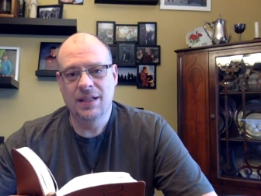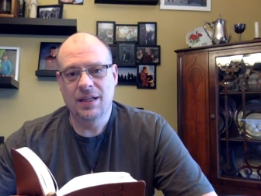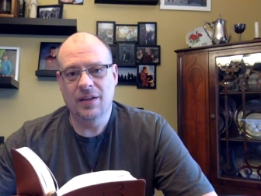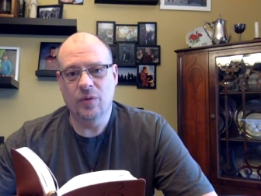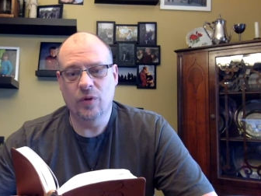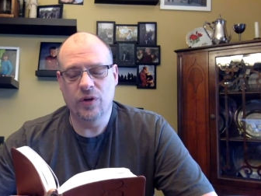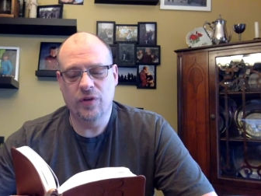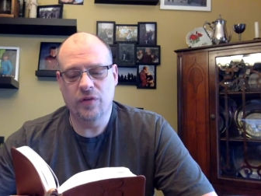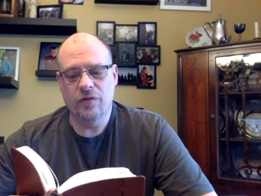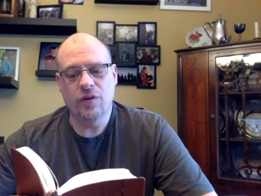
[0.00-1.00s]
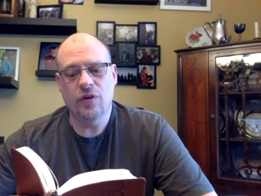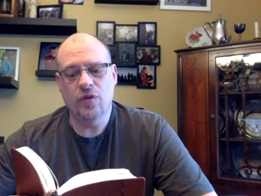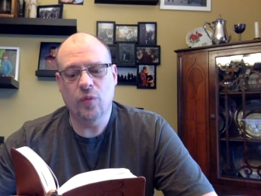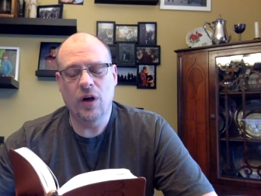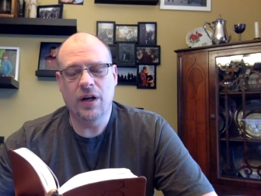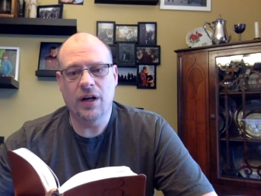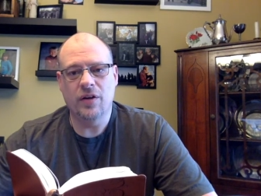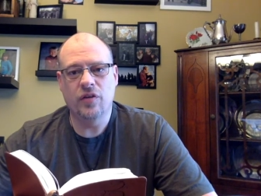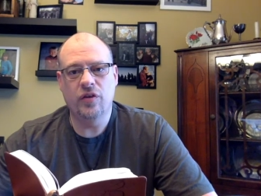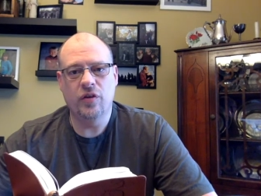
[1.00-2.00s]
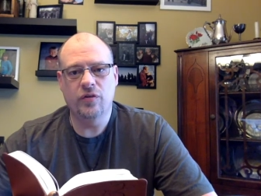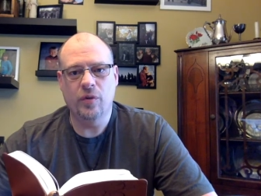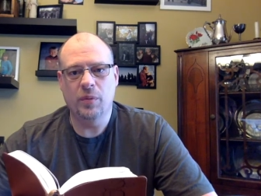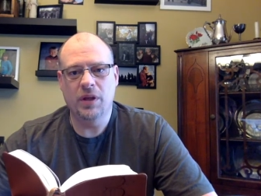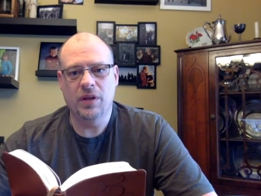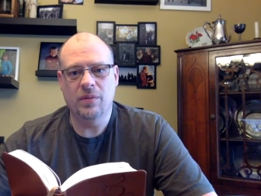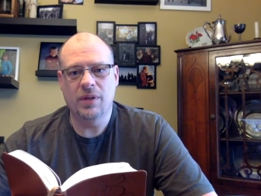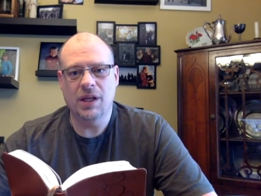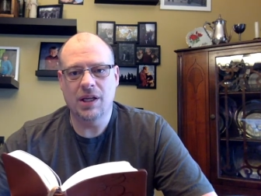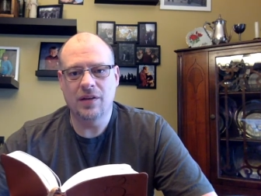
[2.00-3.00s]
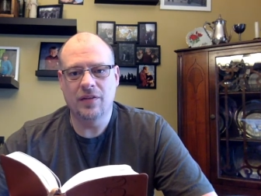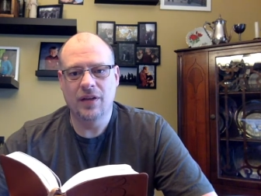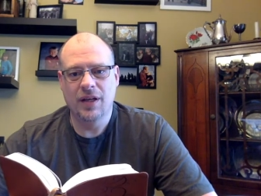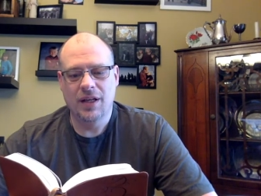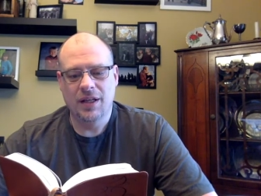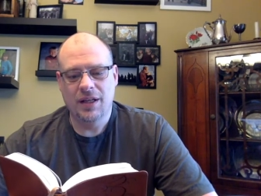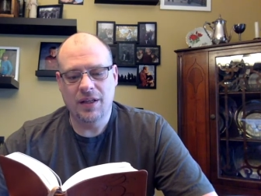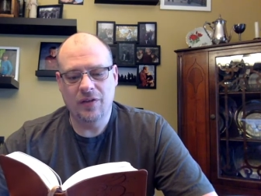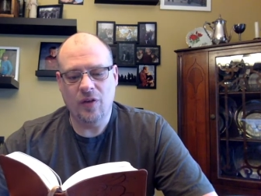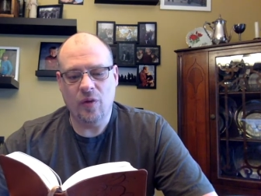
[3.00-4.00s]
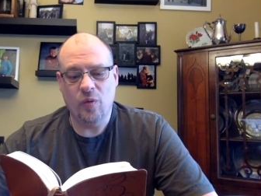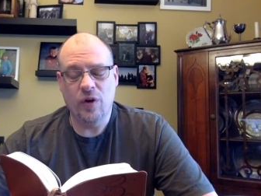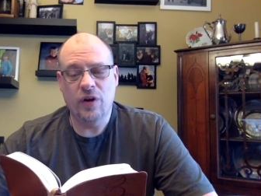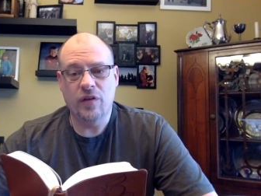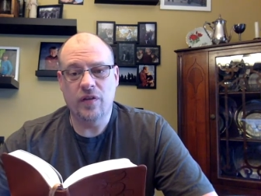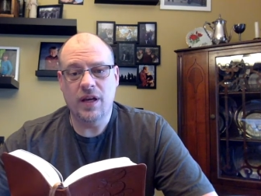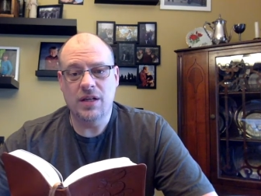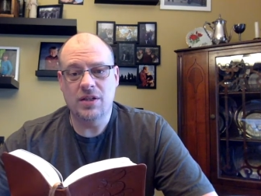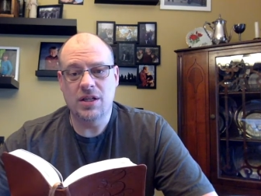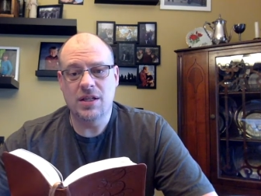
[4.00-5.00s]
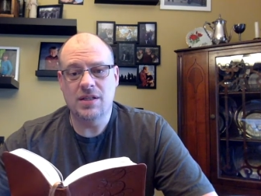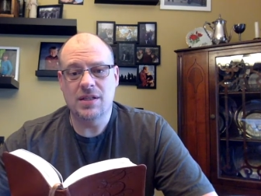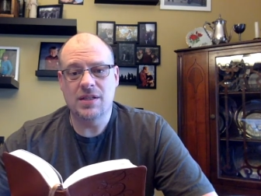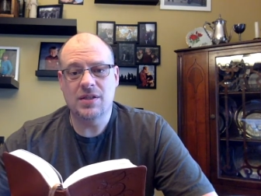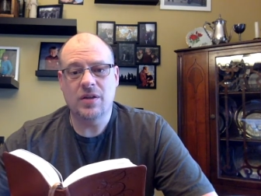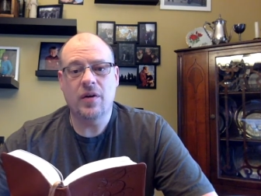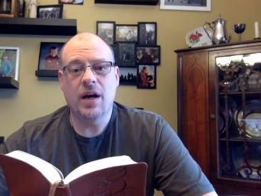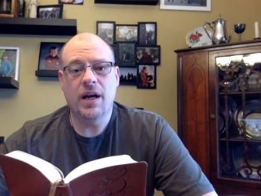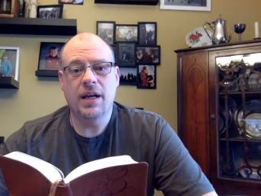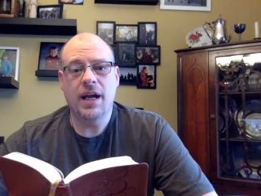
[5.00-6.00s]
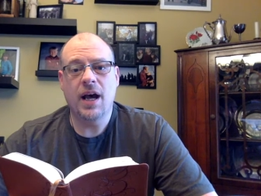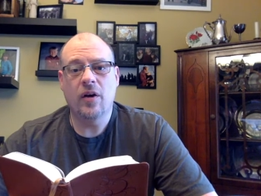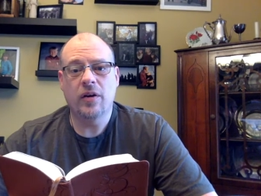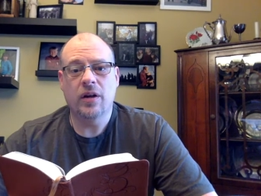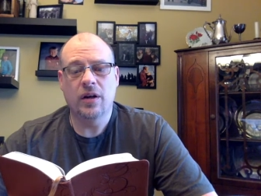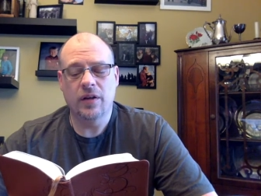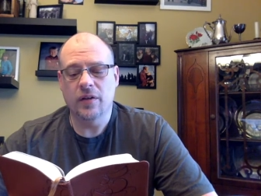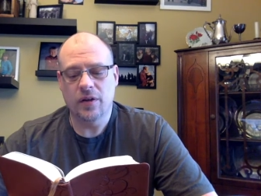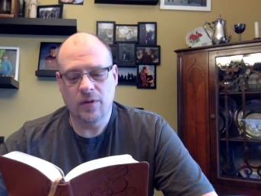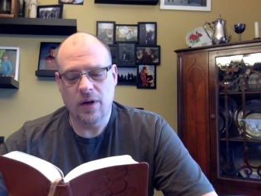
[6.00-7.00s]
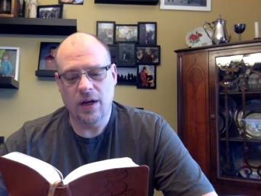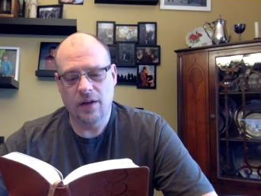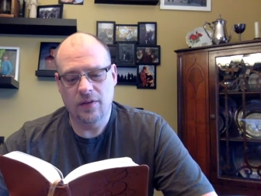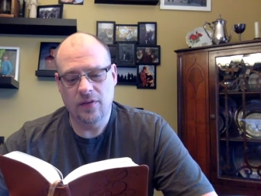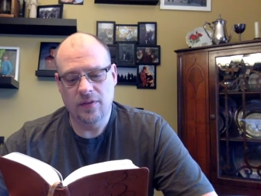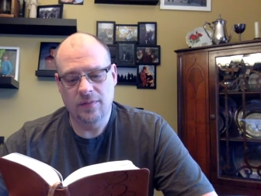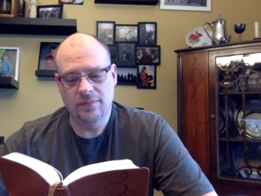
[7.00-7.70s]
And the words of verse 1 are so familiar because these are the words that Jesus cried out on the cross